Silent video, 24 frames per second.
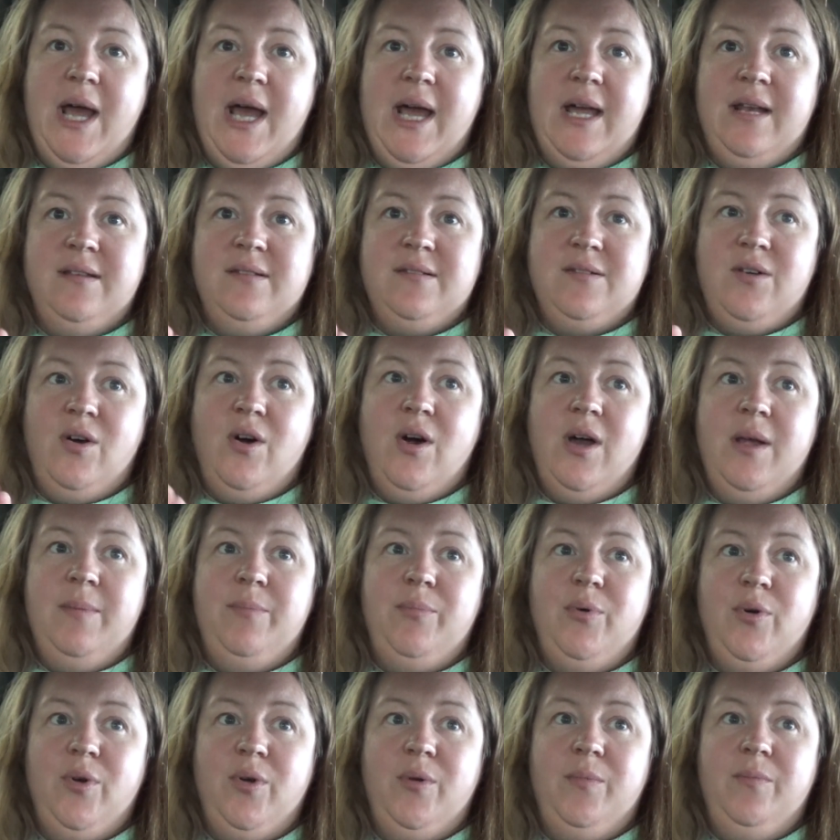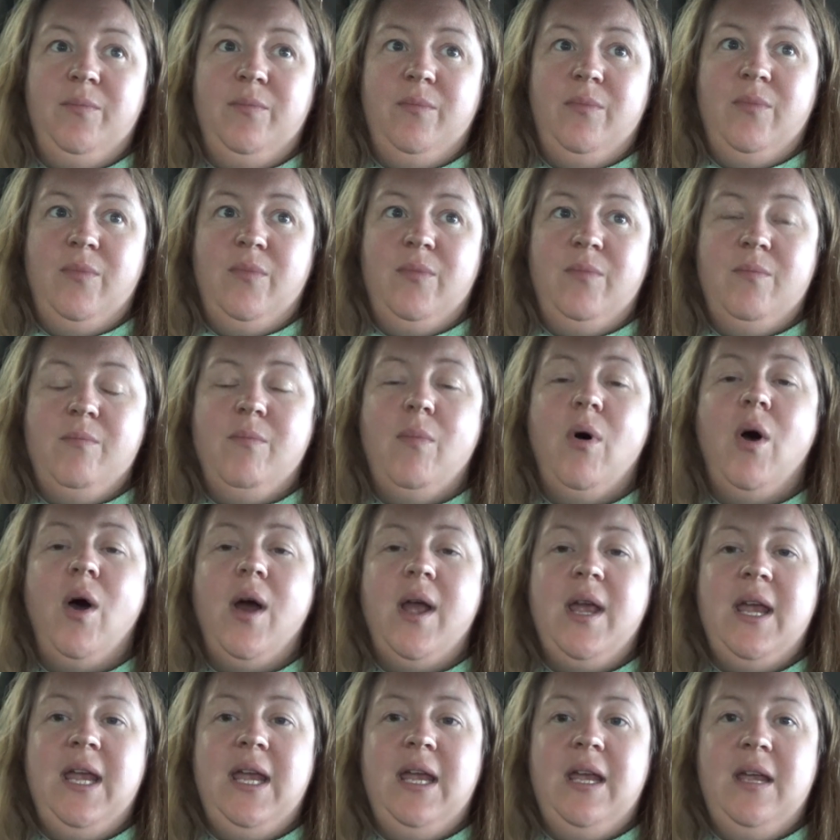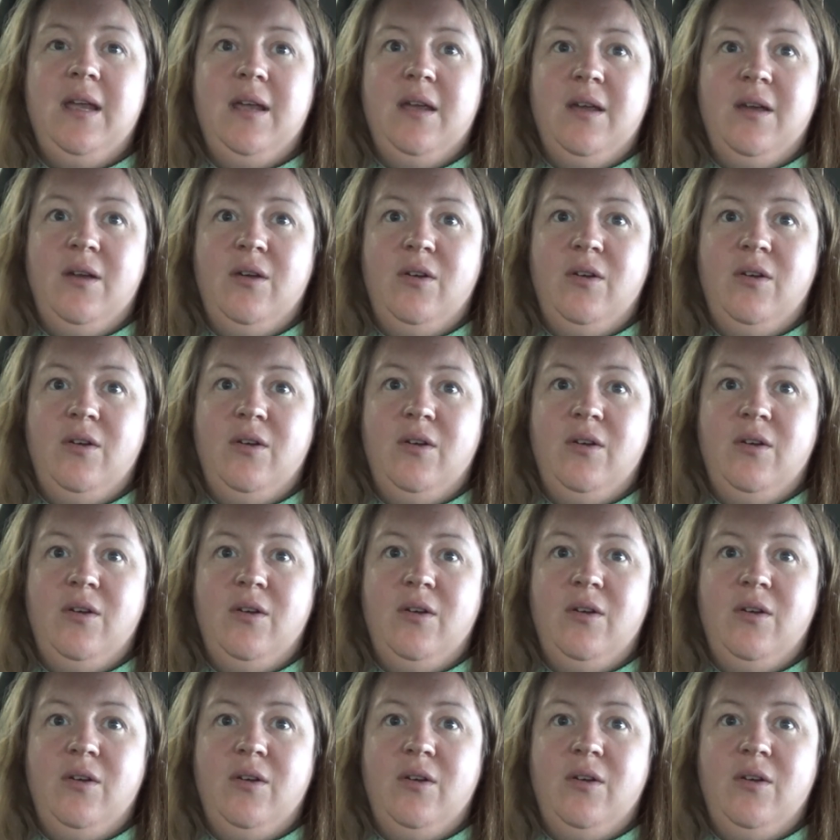and I put my,